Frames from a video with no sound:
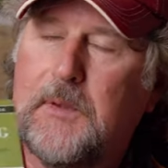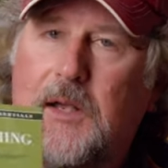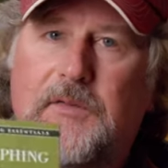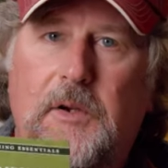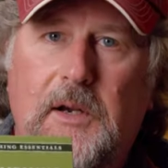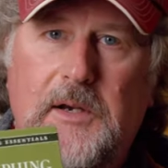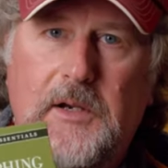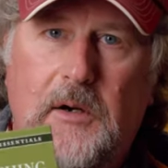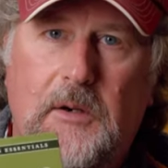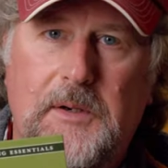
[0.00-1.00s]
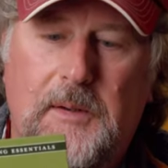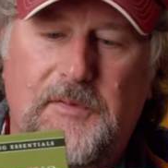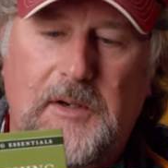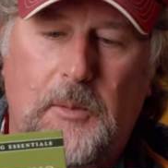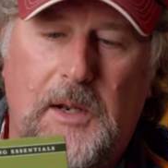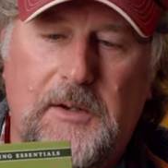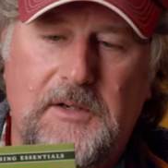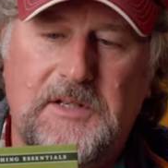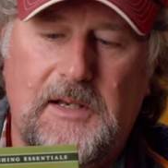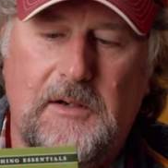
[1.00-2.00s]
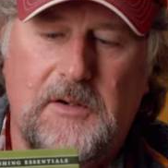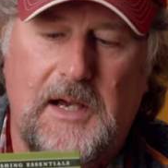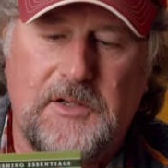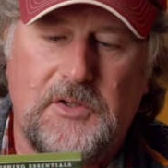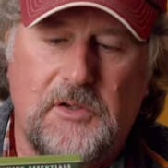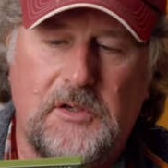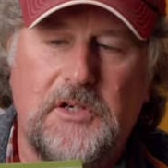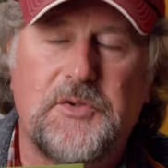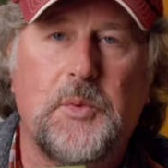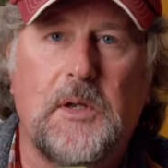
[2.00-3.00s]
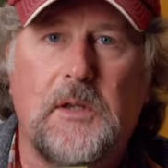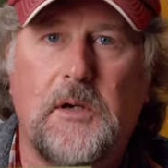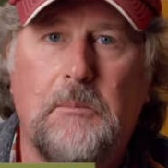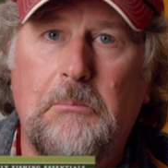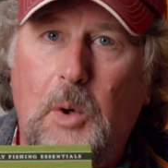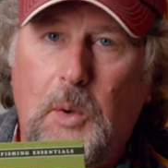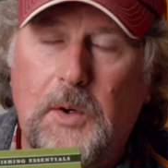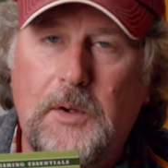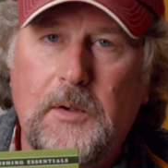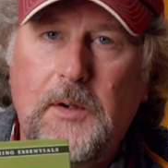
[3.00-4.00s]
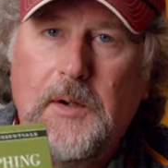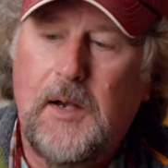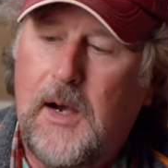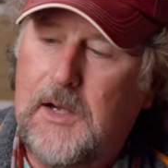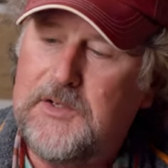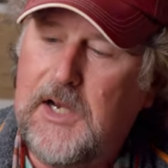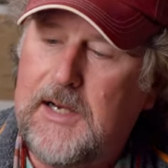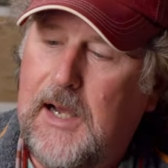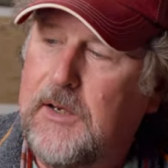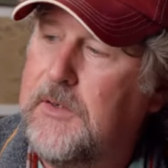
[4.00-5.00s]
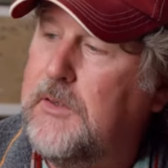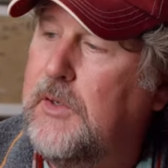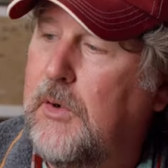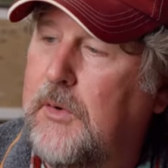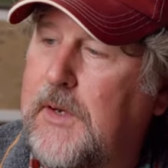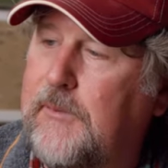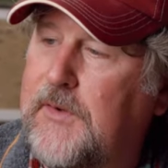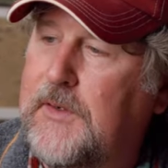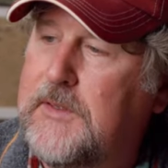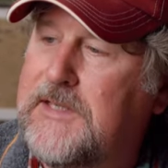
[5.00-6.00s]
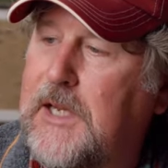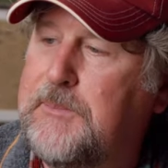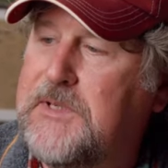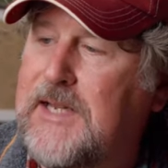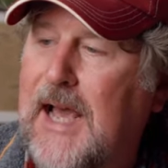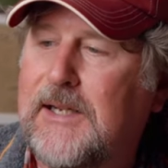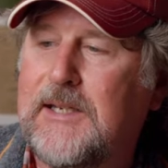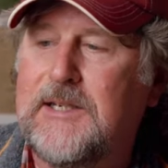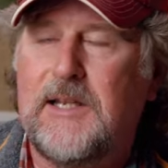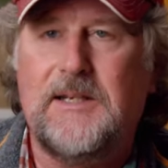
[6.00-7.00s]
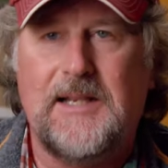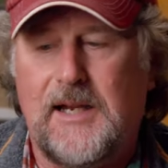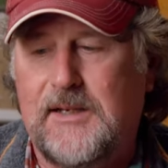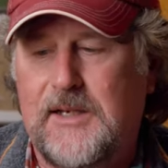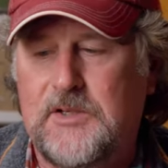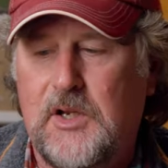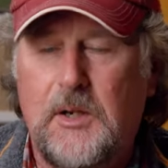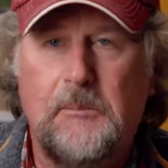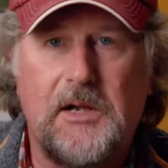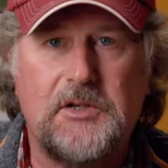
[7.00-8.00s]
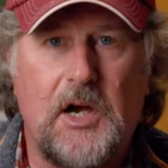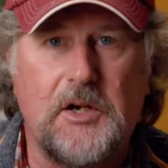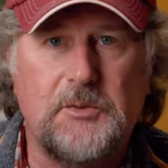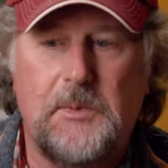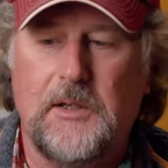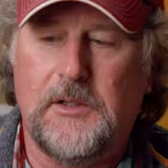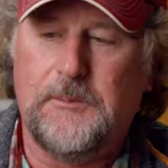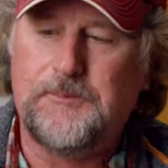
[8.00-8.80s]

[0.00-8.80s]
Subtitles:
if you're into Euro nymphing, whether it's an introduction or you just want to learn more, check out Euro Nymphing, Tips, Tactics, and Techniques by Josh Miller.